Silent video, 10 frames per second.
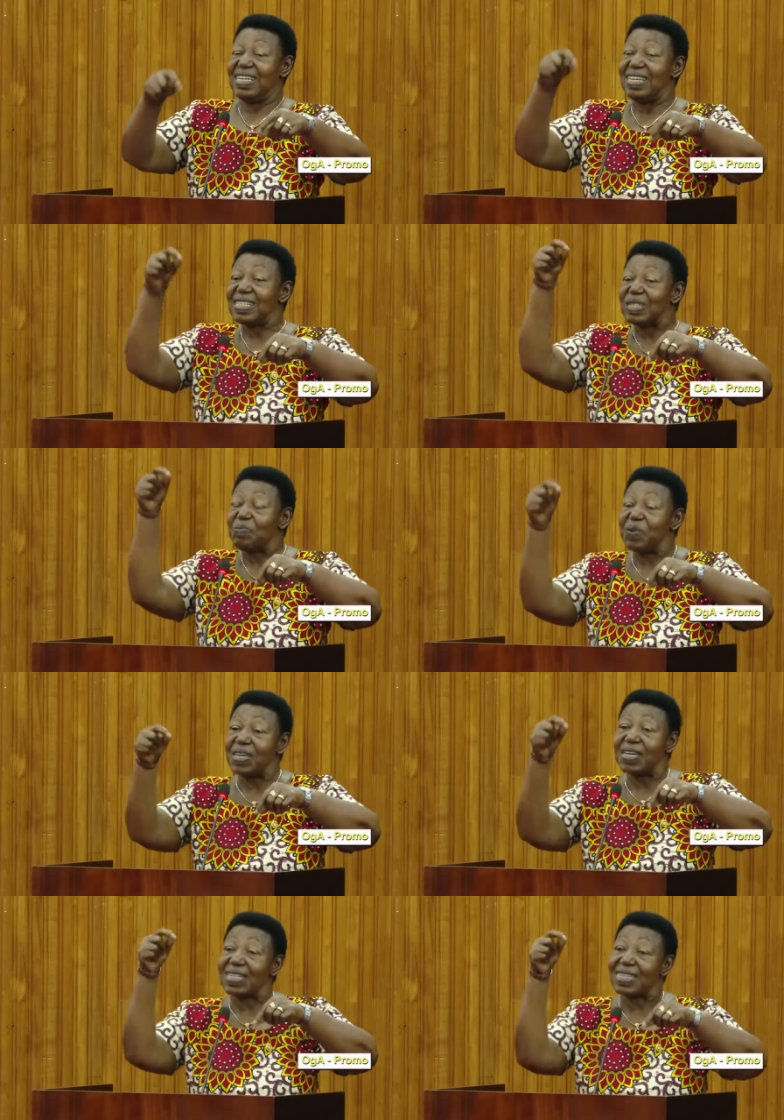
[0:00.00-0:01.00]
is
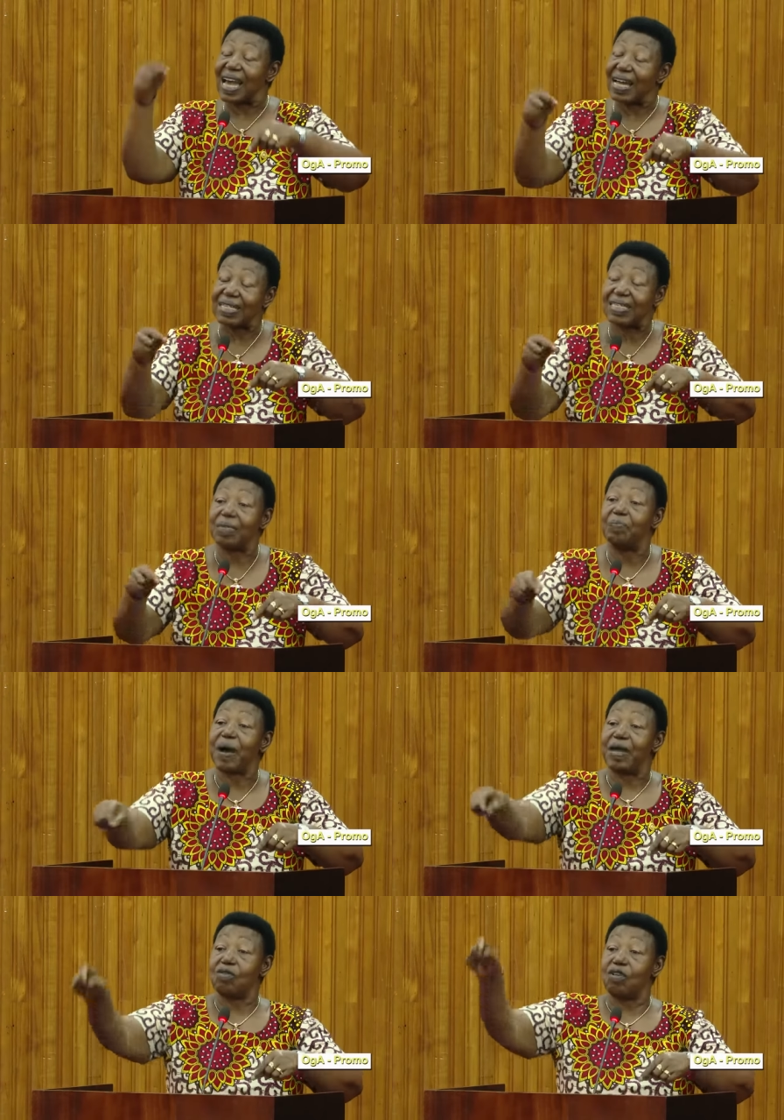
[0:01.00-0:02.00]
being taxed
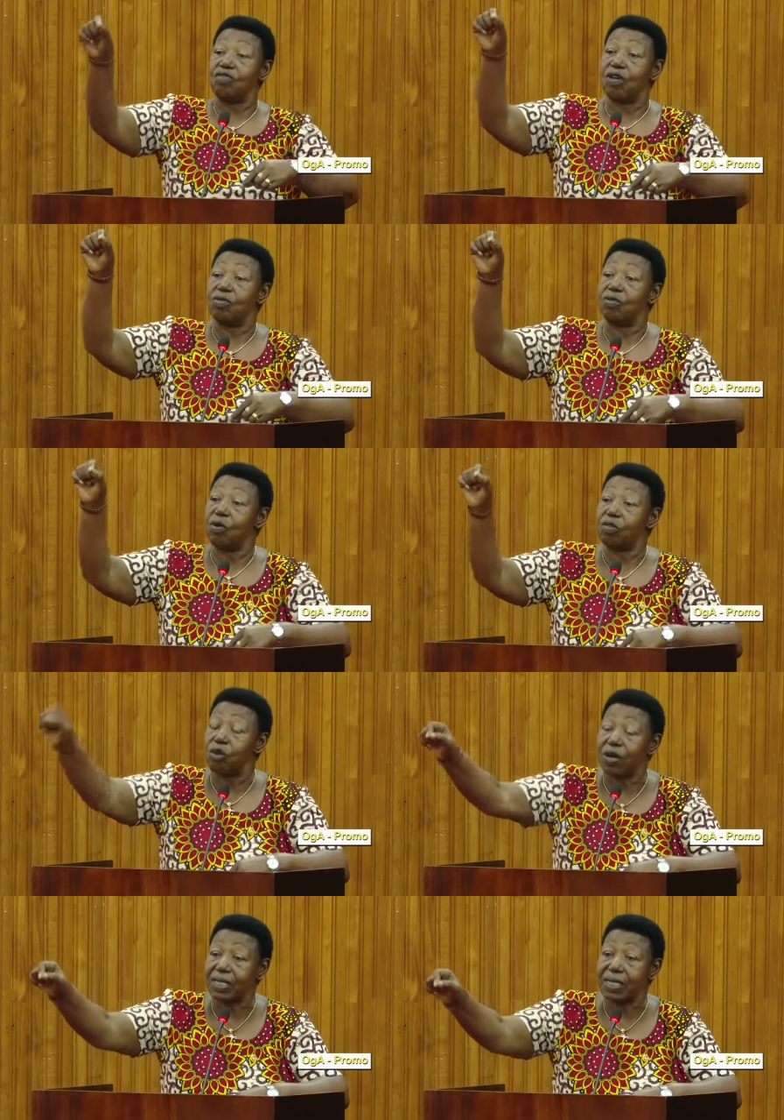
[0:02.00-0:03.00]
by Revenue
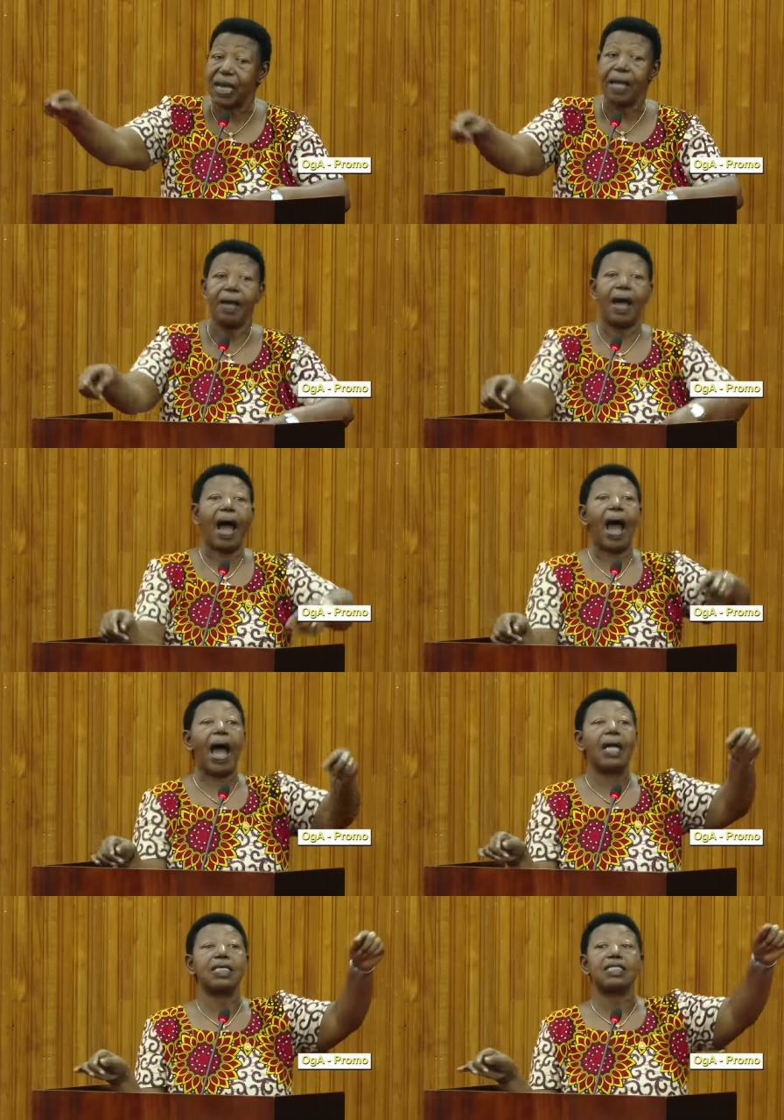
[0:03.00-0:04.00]
Authority
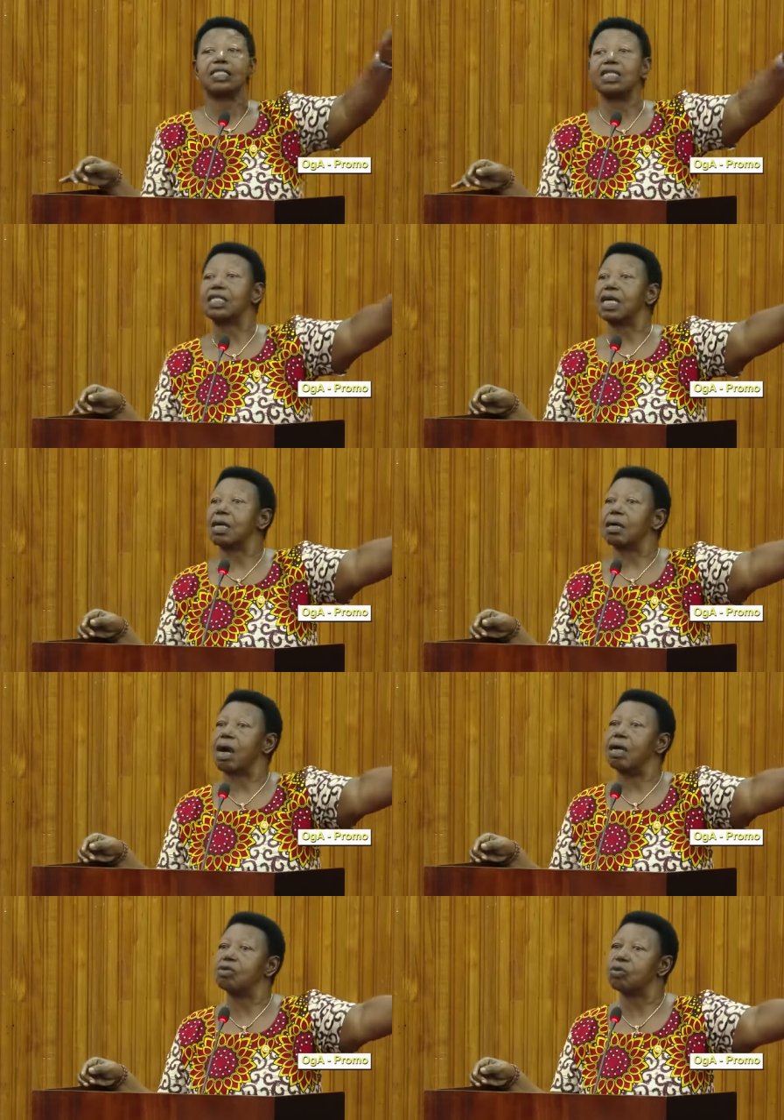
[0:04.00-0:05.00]
and the city
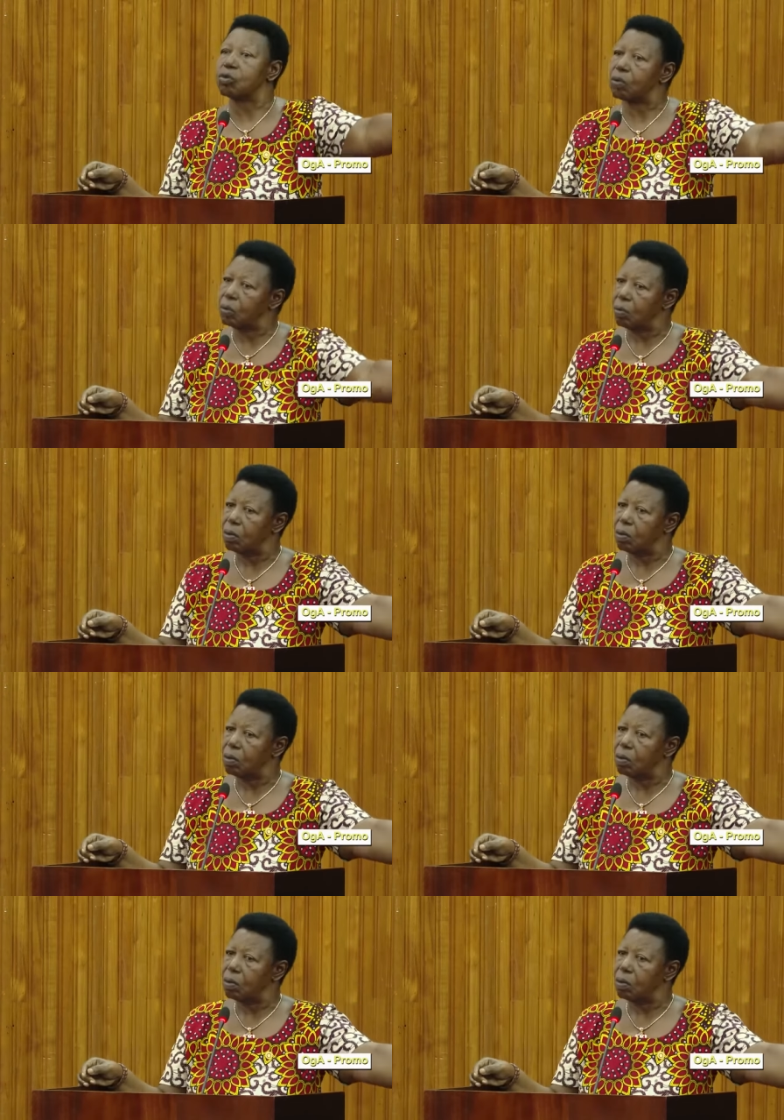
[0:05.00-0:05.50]
council.